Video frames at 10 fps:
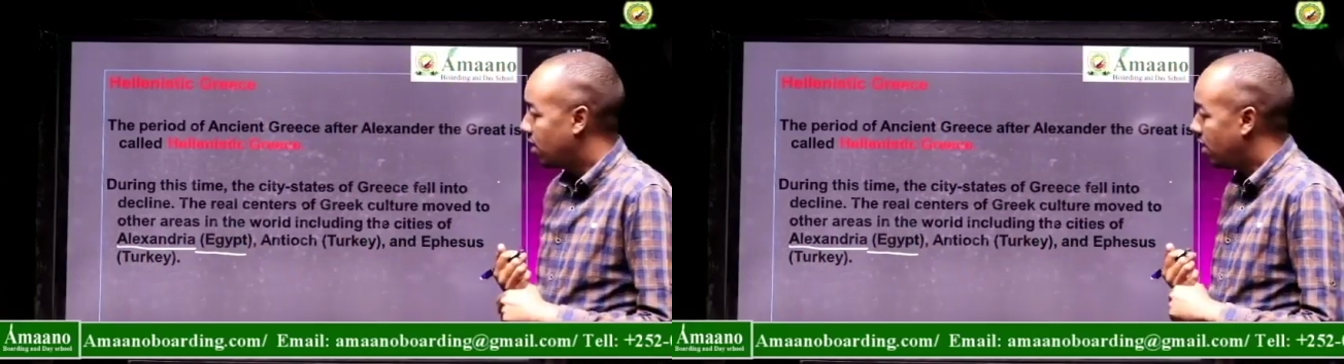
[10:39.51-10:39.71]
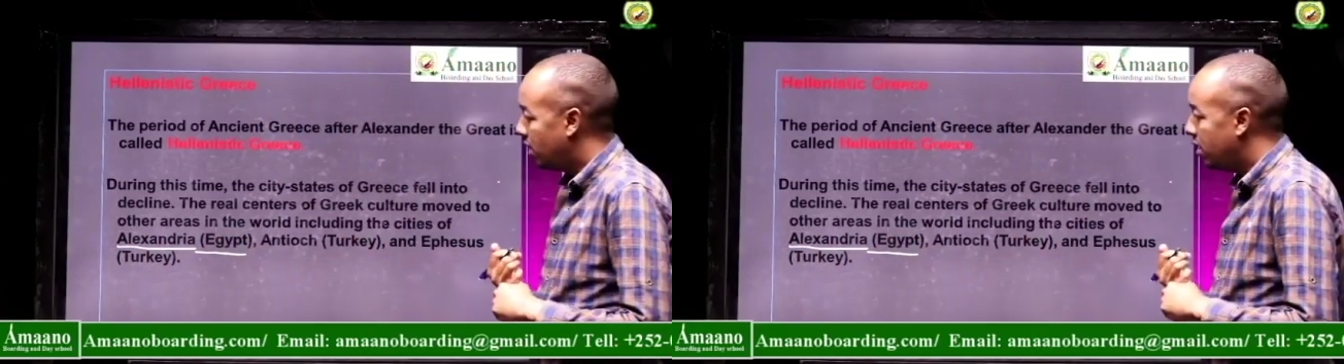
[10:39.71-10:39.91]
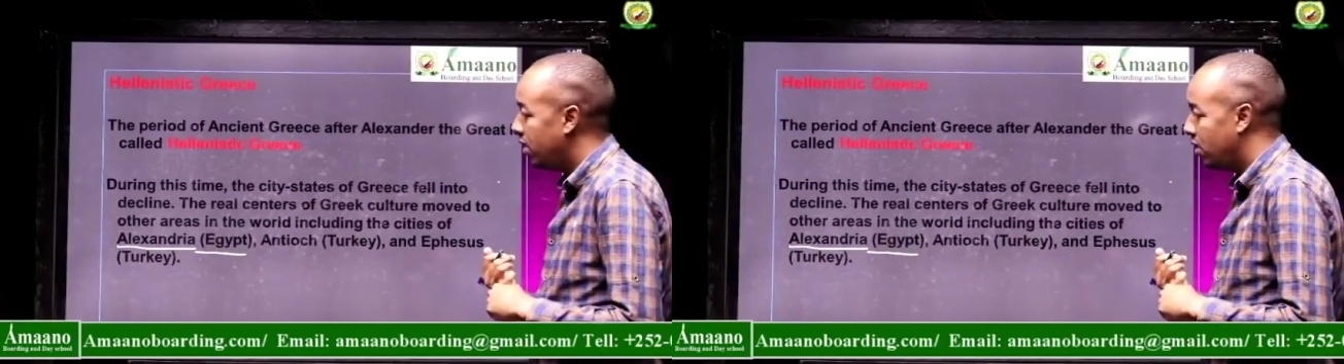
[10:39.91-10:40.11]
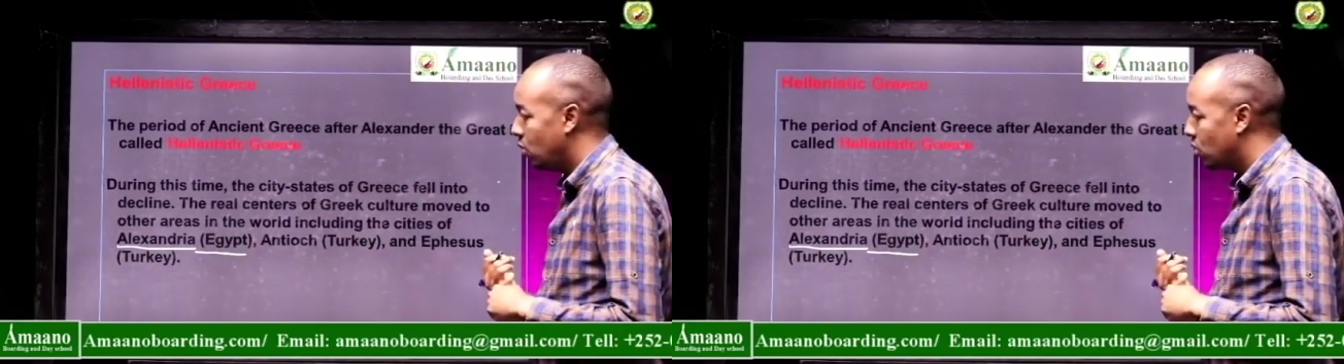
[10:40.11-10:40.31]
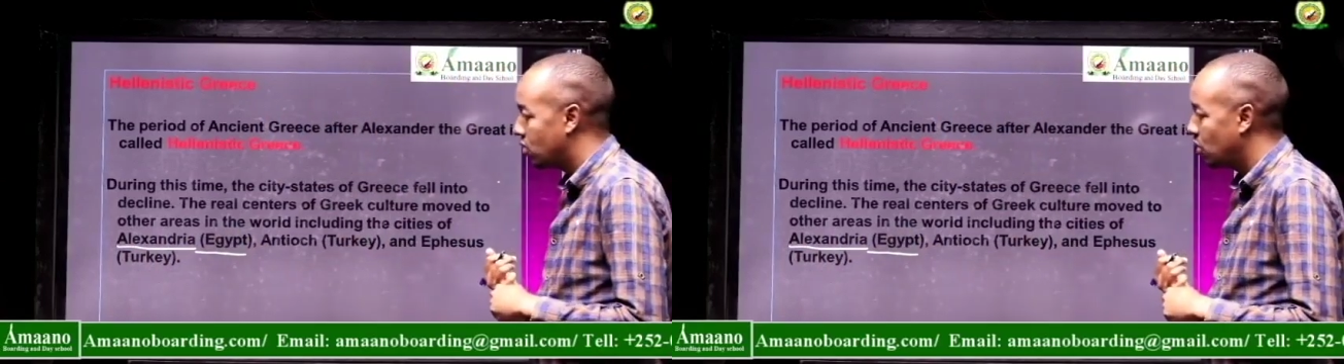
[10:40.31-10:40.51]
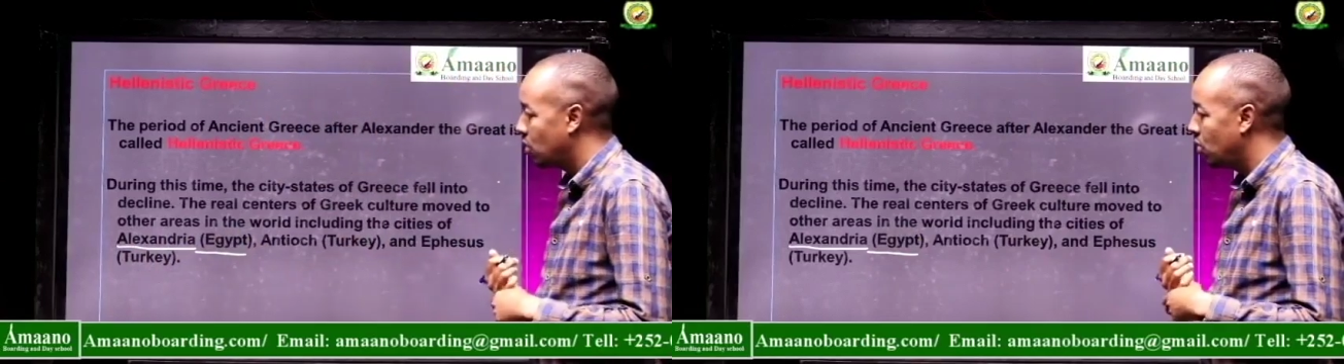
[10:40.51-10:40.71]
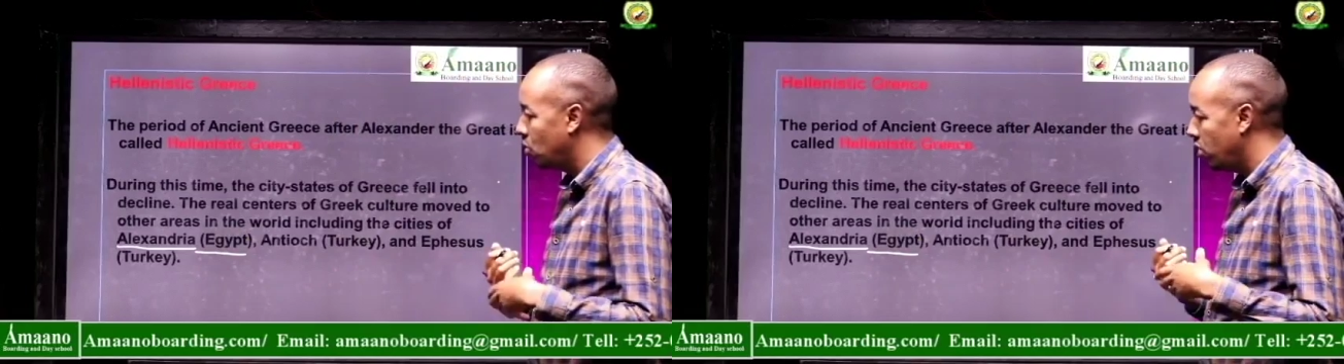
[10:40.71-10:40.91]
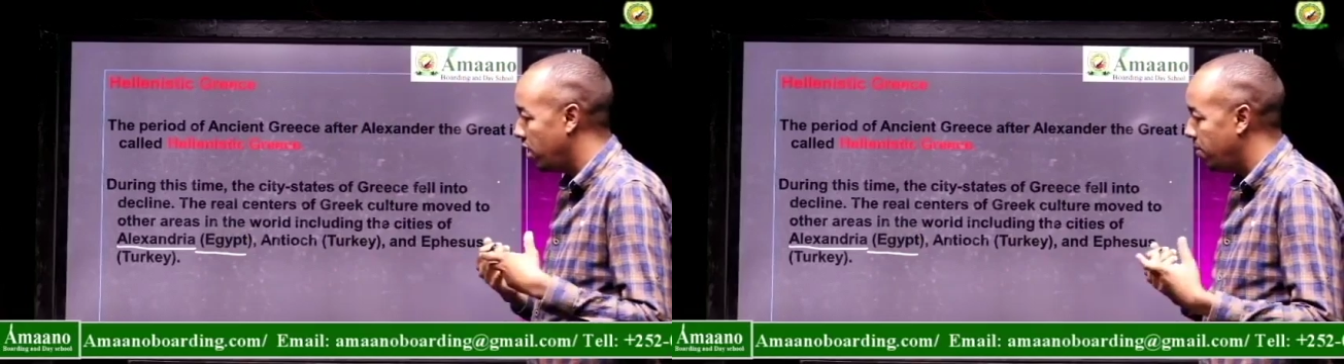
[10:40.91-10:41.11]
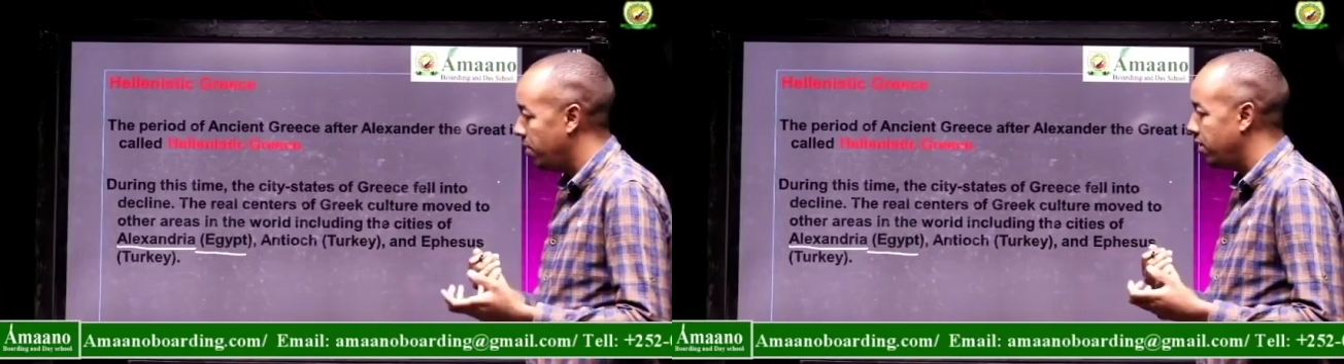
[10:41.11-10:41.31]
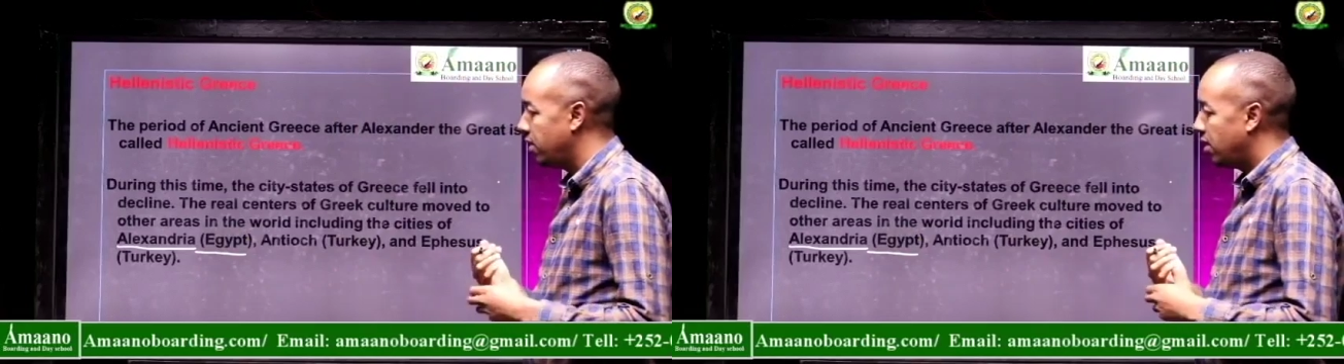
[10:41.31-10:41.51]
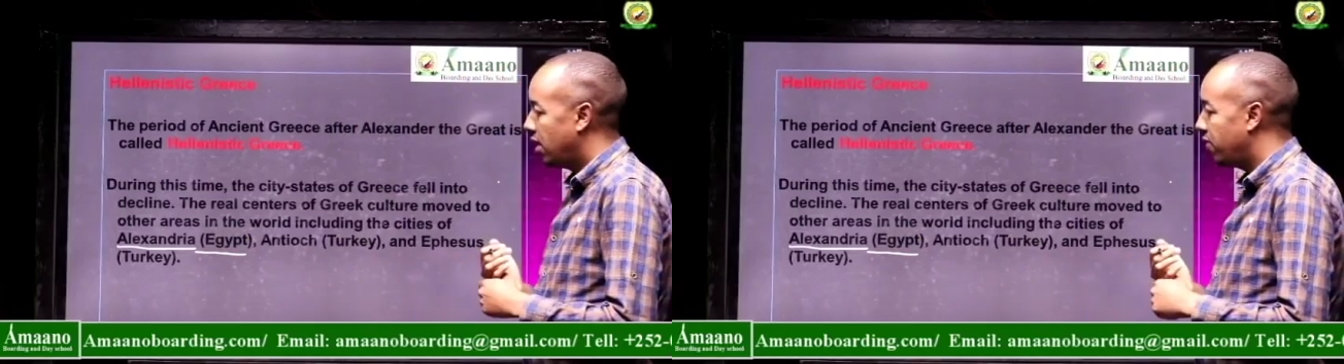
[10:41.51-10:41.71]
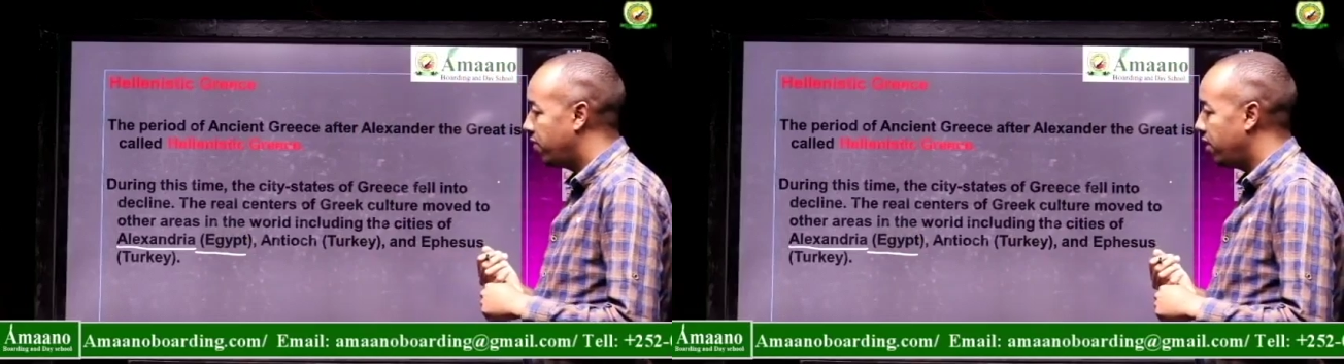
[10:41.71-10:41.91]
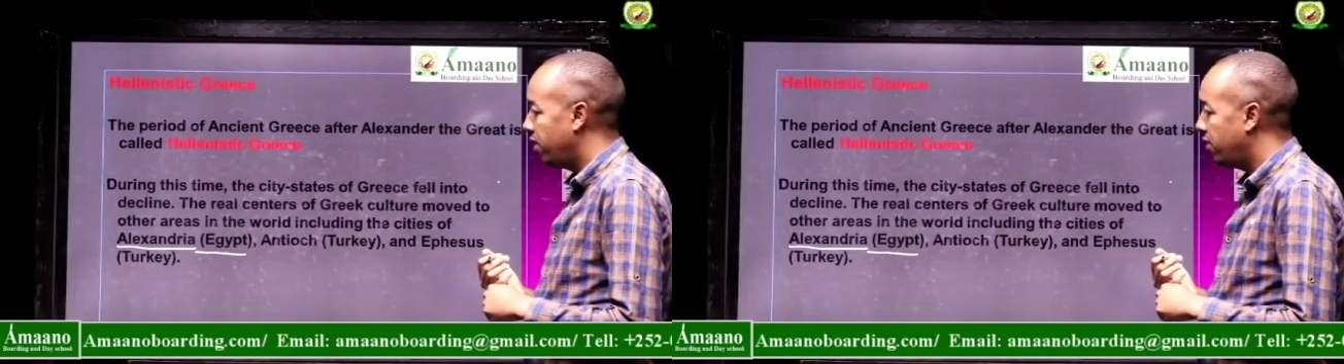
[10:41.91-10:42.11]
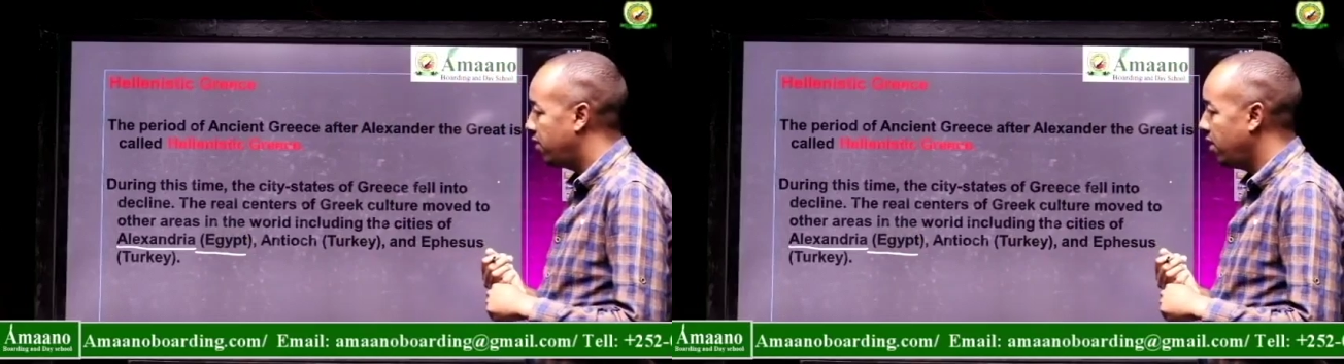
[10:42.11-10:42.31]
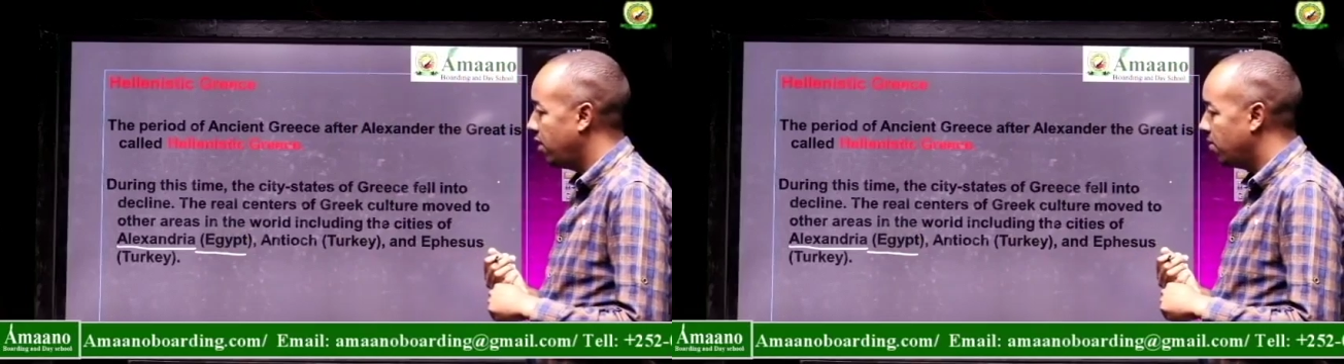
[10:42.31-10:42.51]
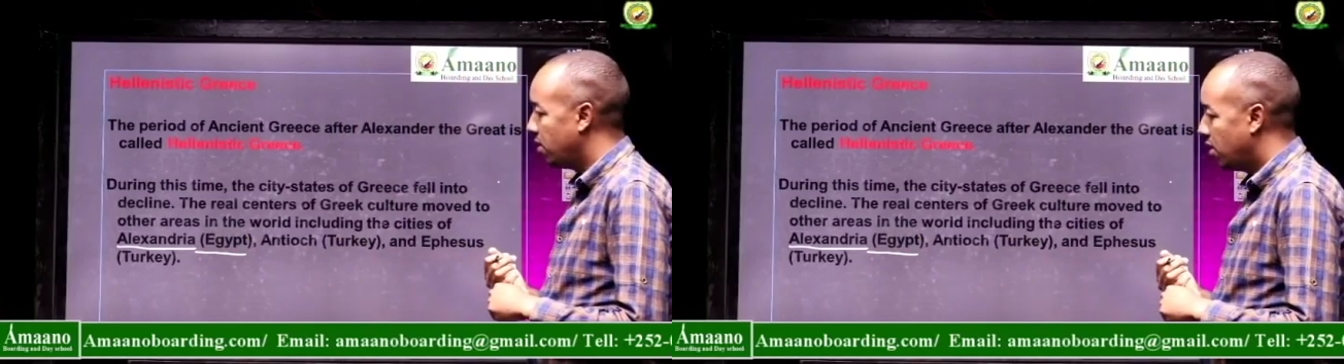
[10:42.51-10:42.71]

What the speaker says: He was the one who named it after his name.